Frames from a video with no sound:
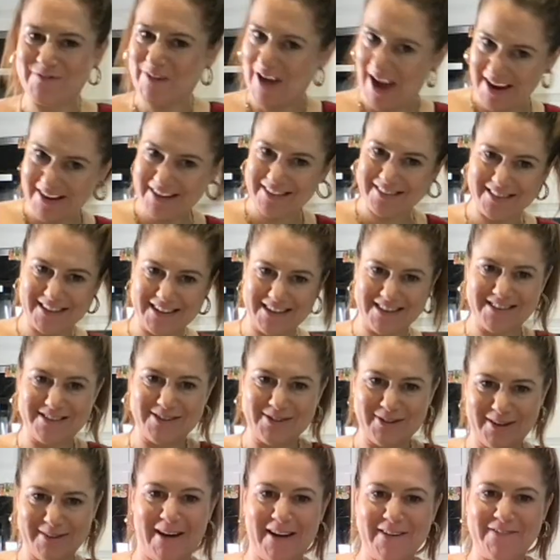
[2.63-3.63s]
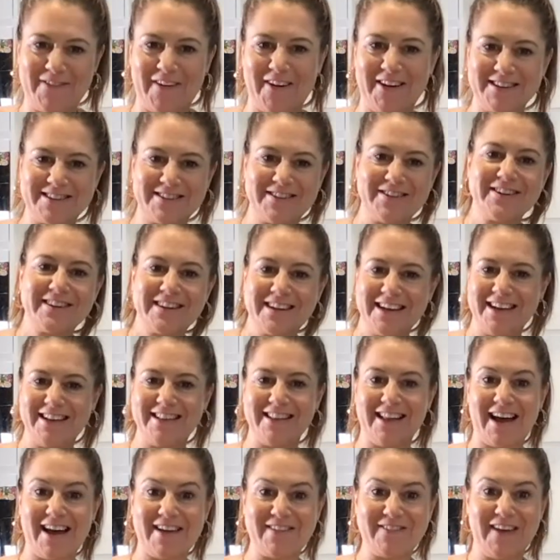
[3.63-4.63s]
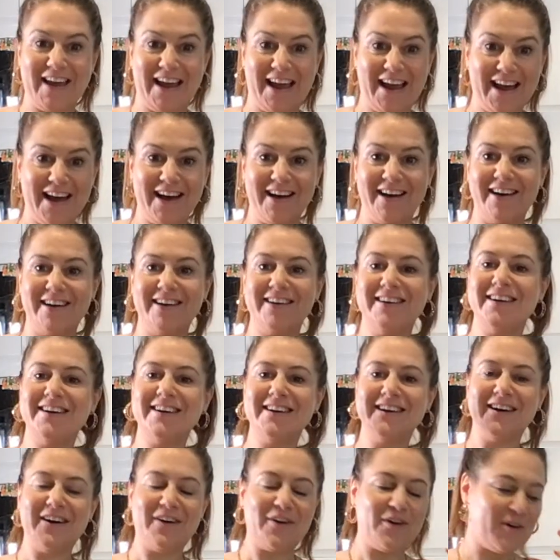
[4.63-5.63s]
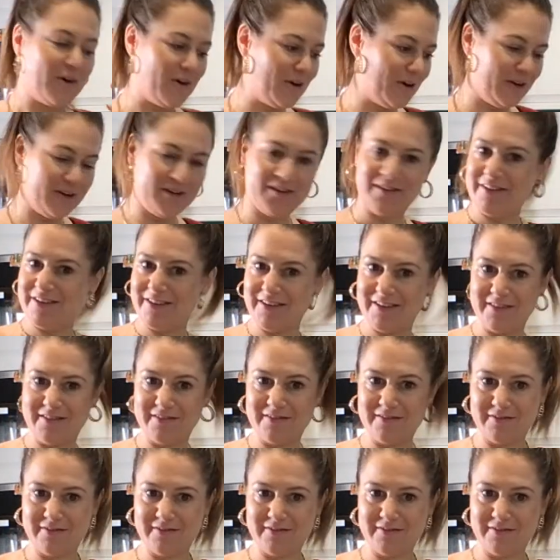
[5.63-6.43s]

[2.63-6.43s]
finally doing my first cooking live here on